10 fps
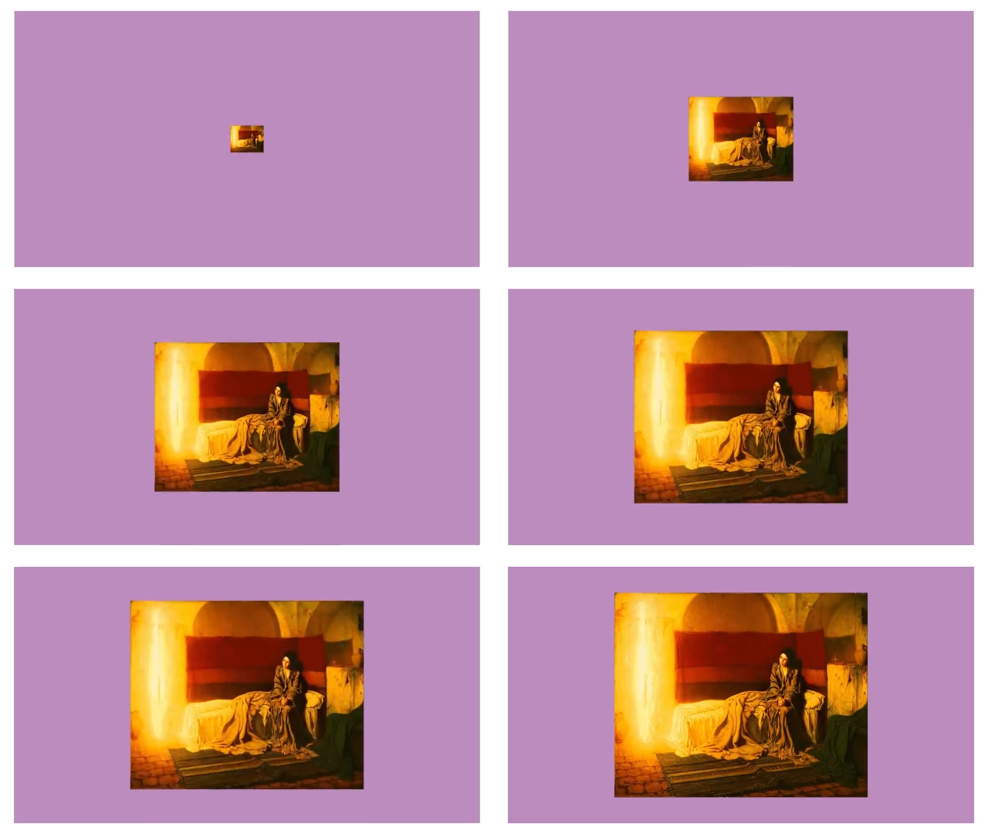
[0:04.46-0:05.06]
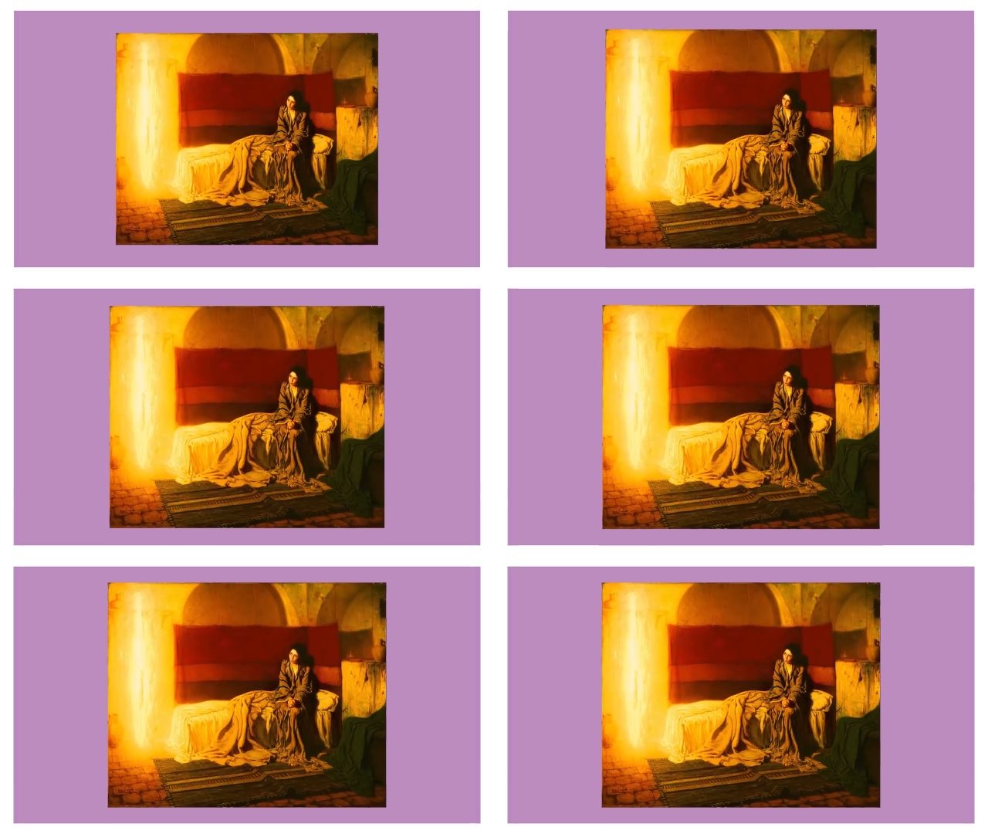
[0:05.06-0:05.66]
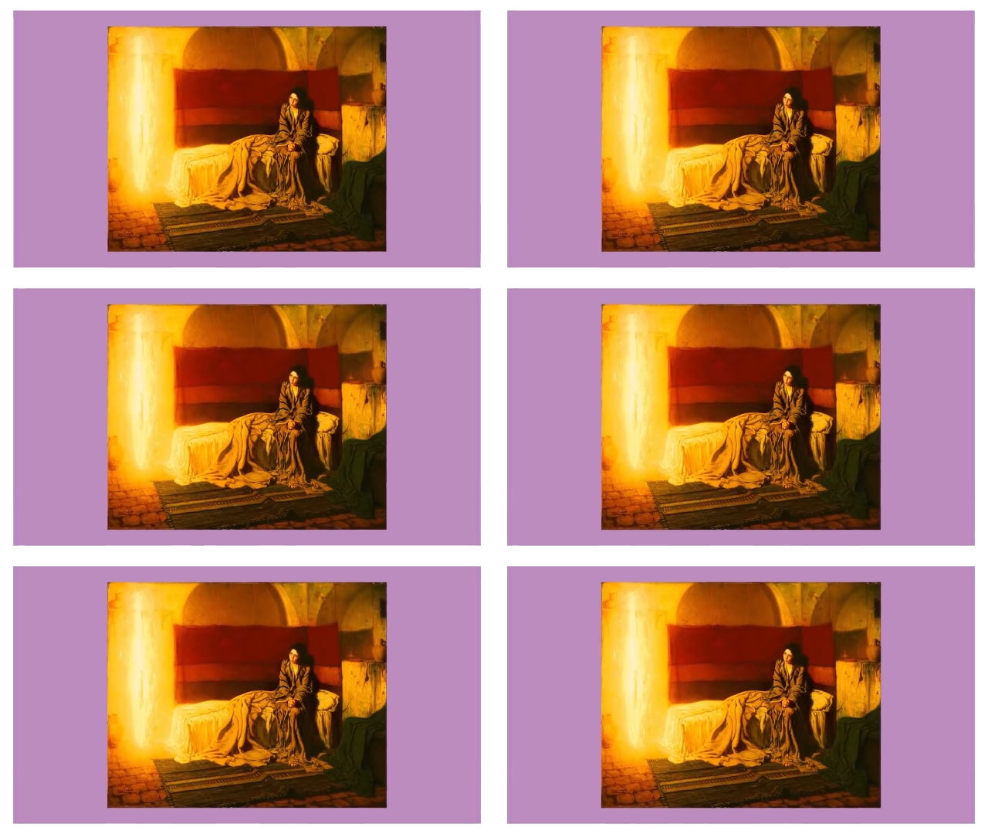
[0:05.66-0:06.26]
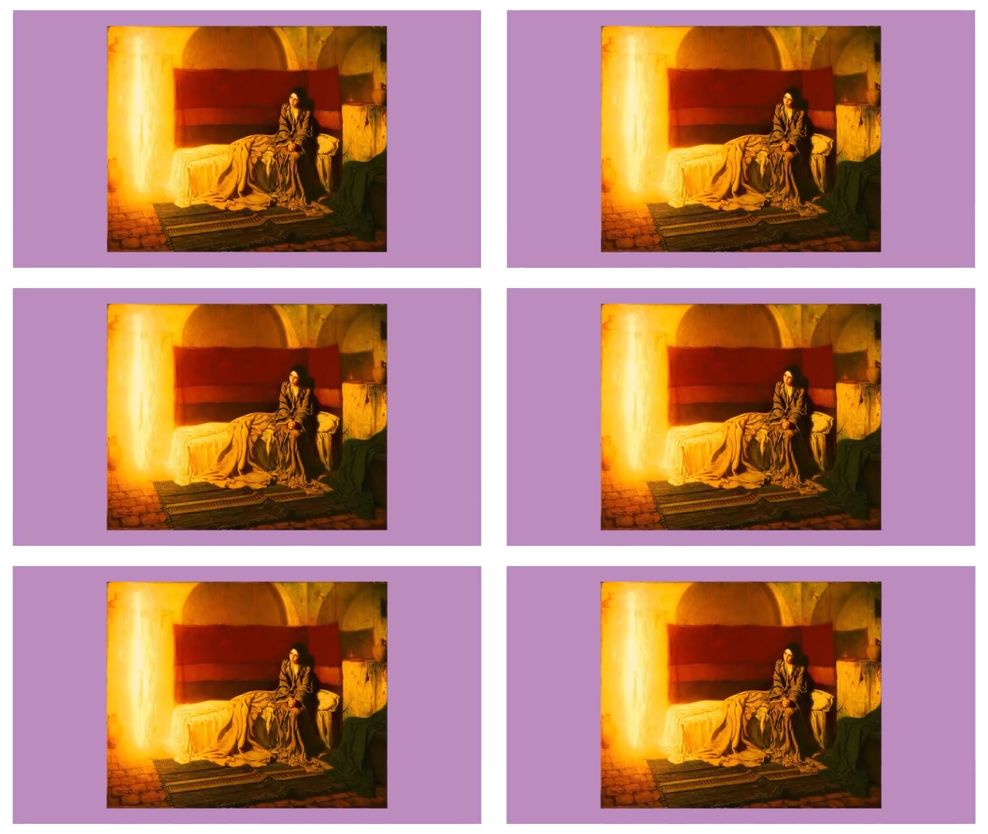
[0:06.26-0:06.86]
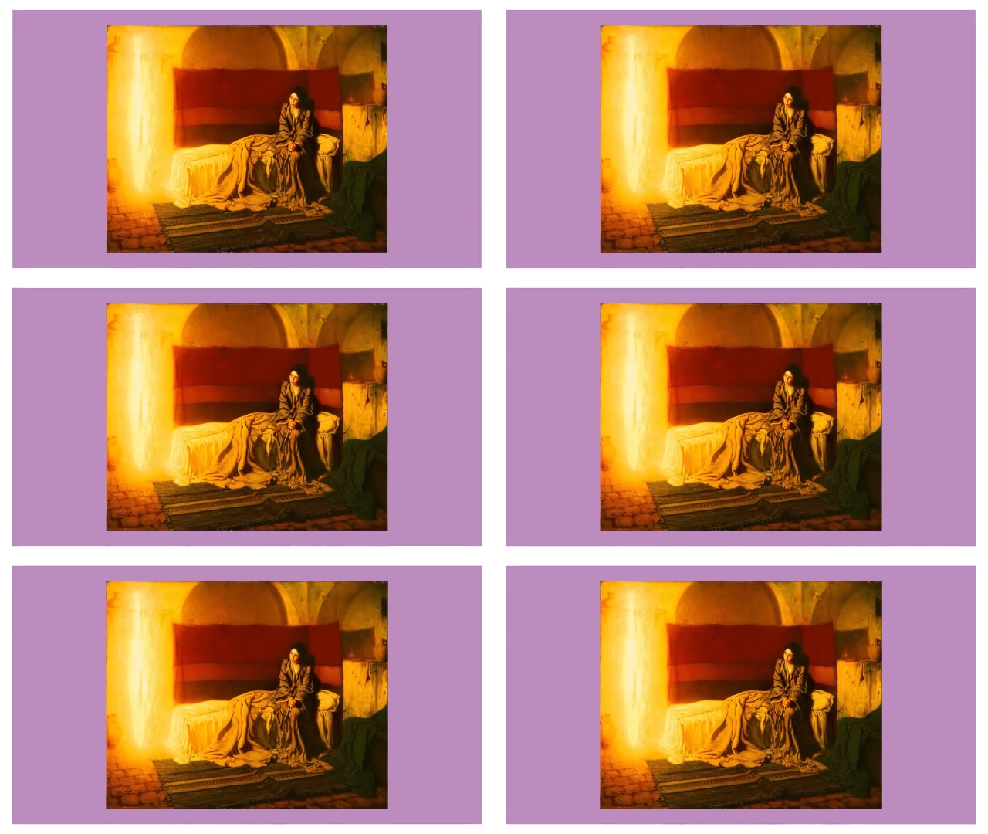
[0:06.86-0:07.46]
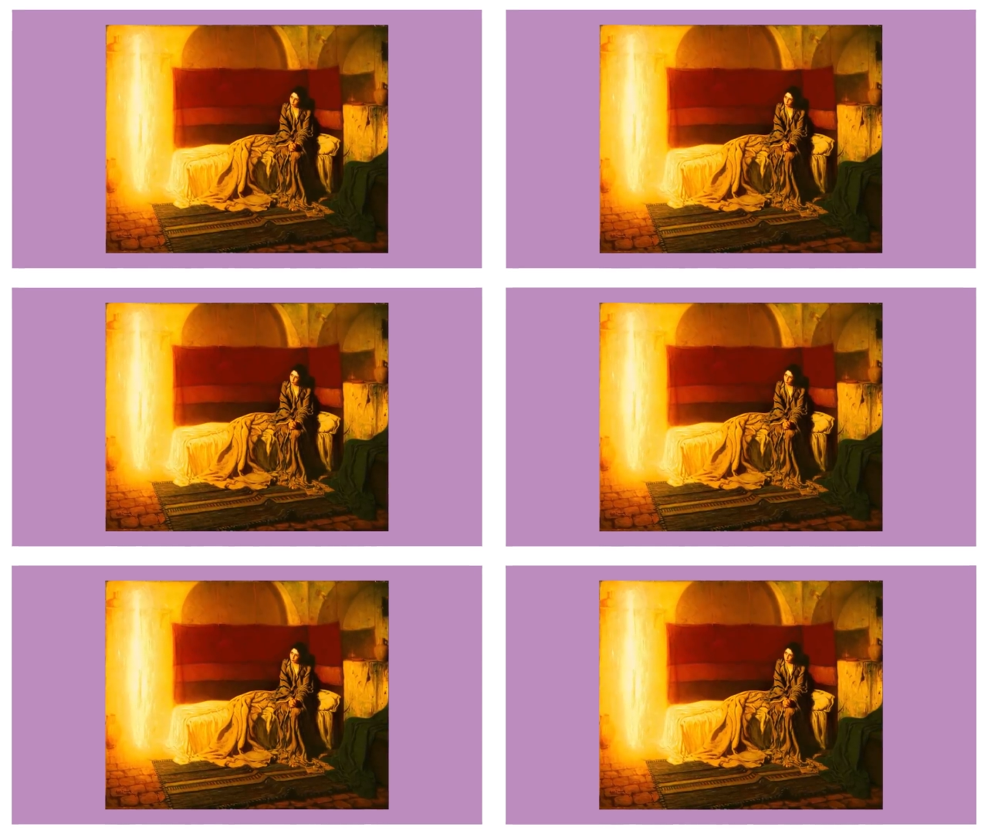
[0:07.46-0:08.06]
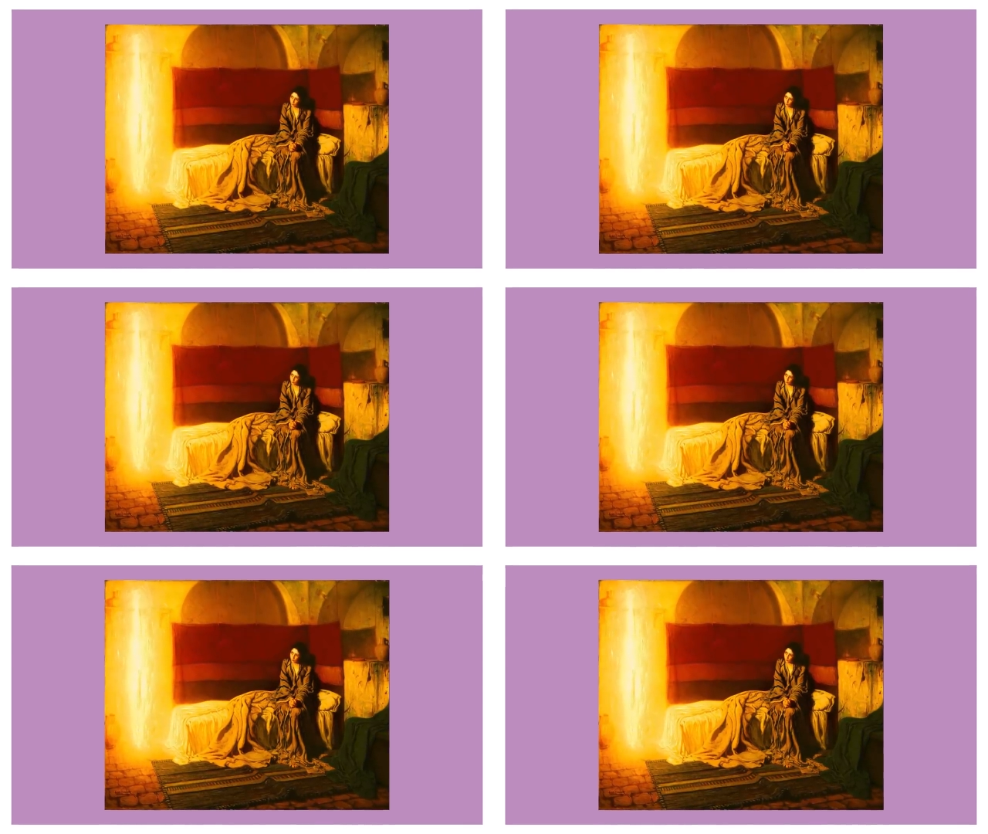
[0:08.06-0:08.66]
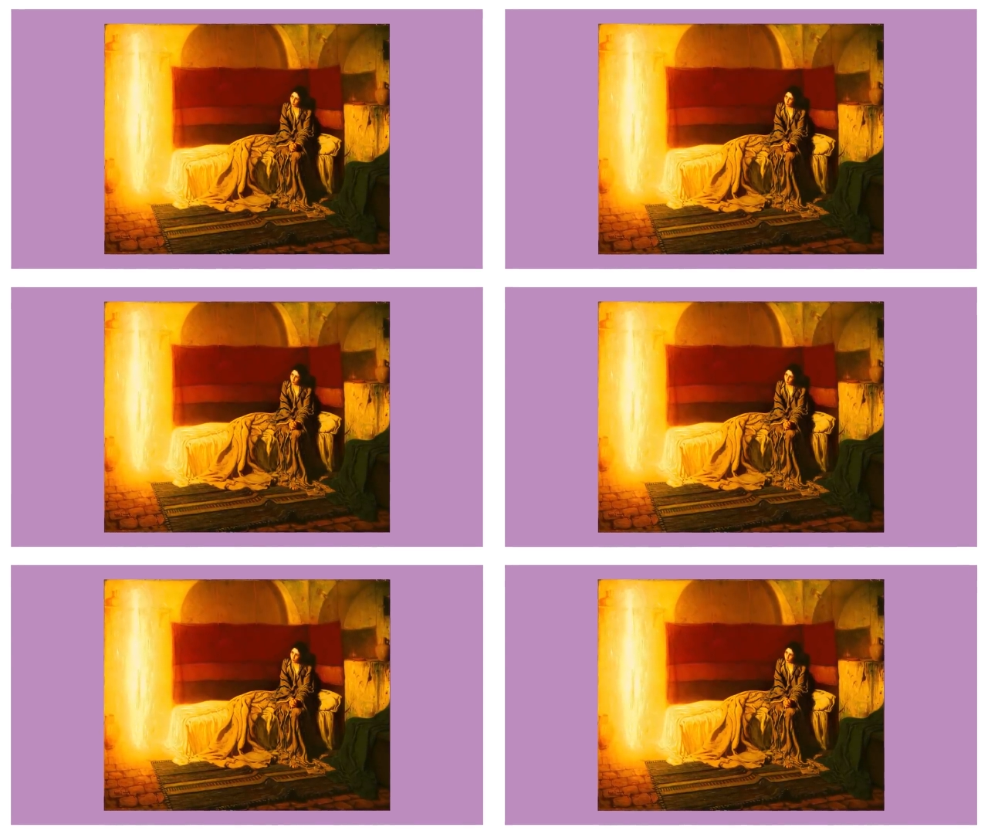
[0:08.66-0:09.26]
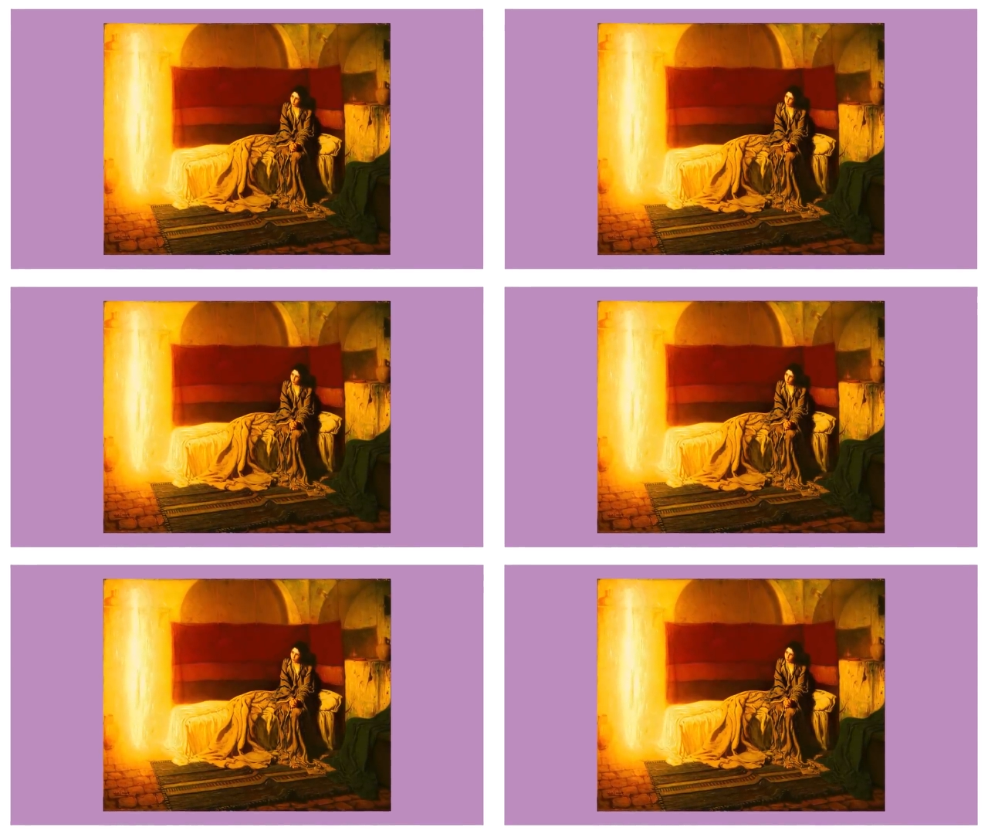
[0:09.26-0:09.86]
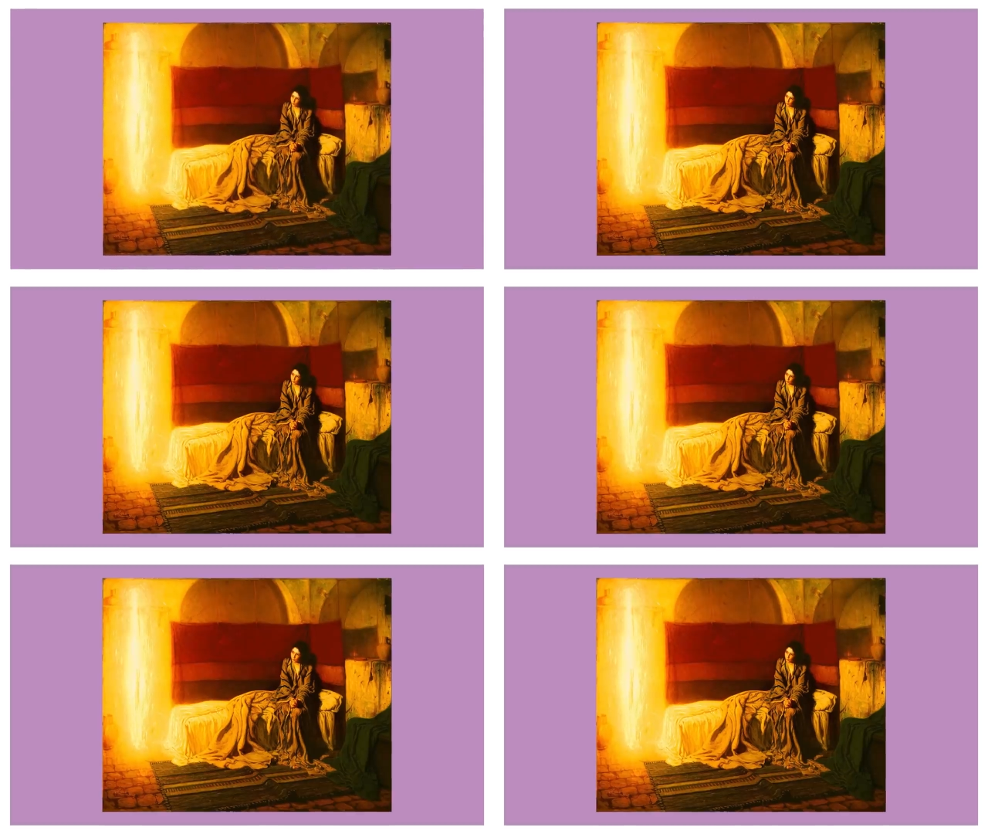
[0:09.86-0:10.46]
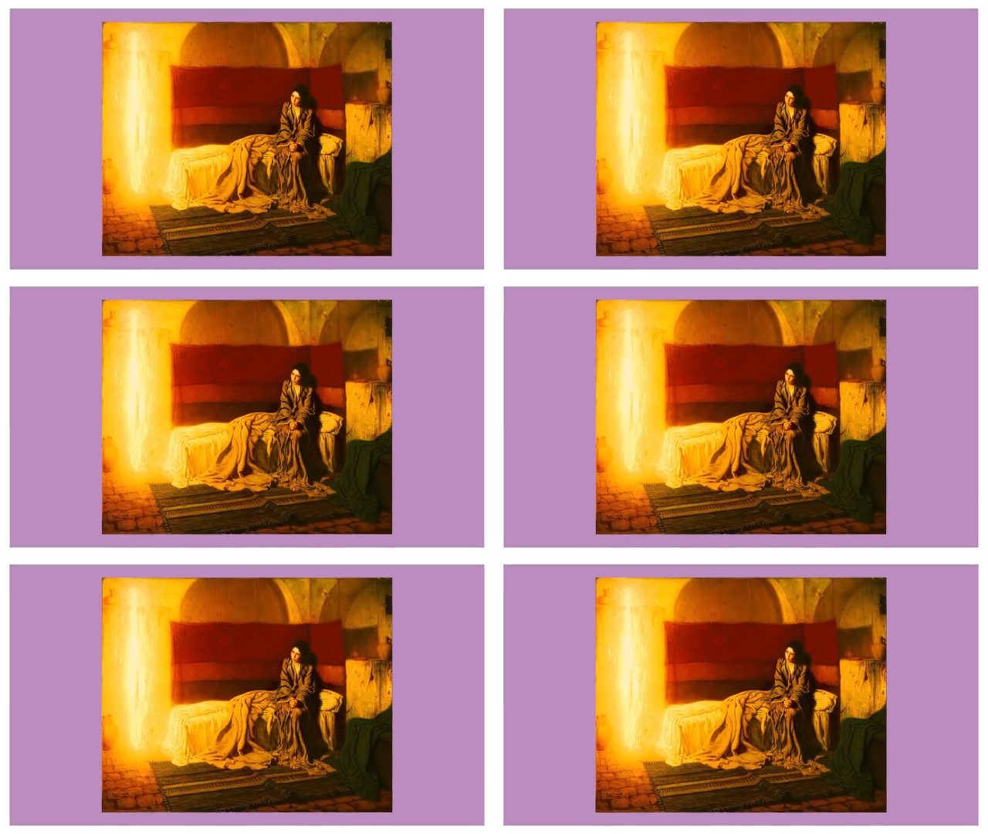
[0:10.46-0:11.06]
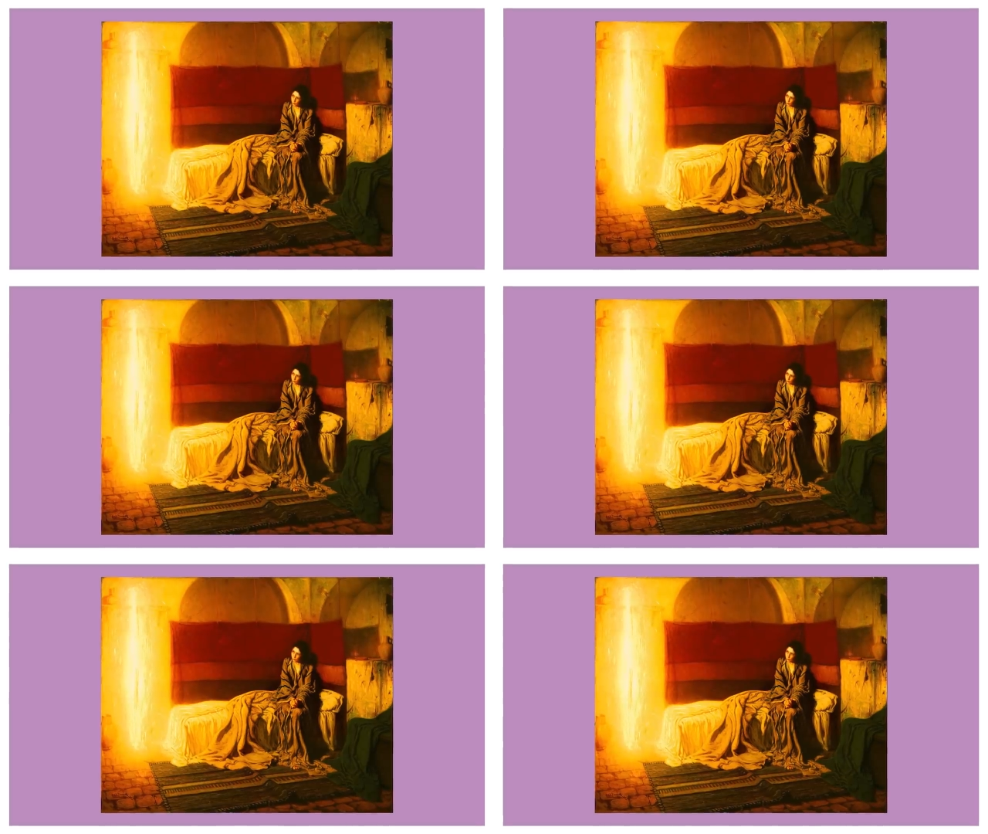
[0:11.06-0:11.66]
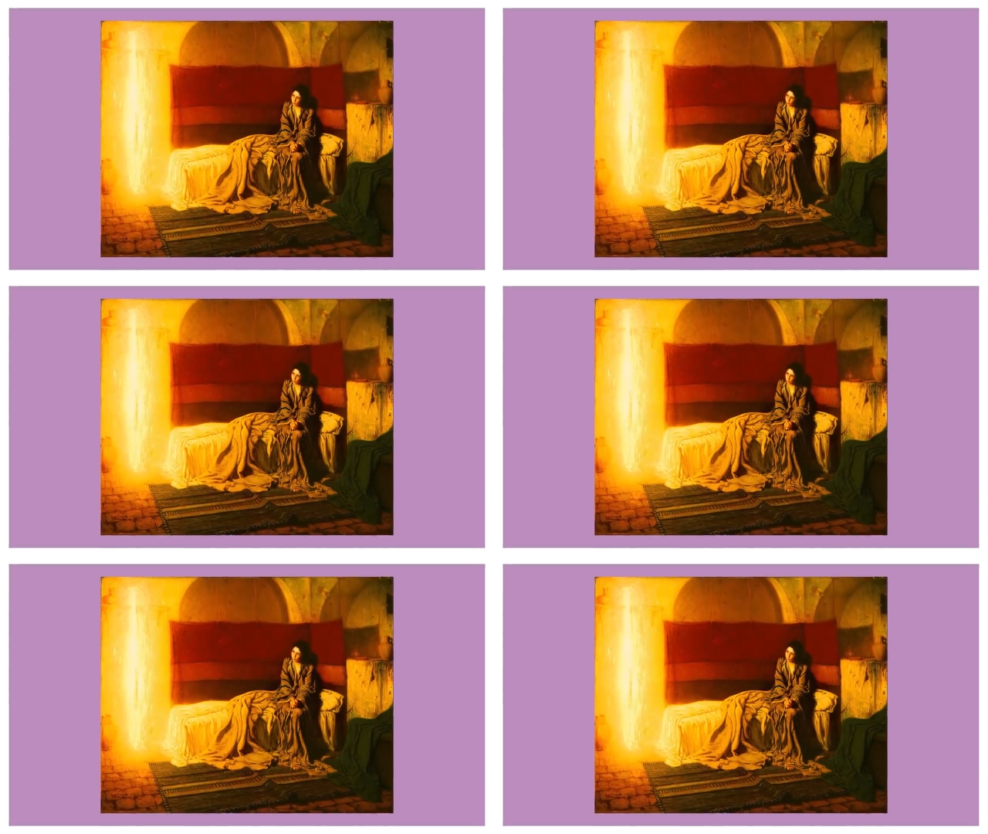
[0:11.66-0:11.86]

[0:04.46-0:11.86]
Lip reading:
Nobody's mouth can be seen.